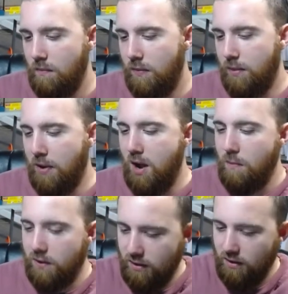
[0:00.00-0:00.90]
The problem
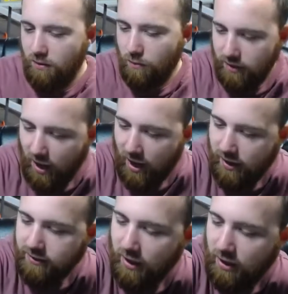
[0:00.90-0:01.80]
with with that
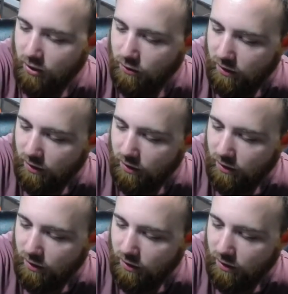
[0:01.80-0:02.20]
is like you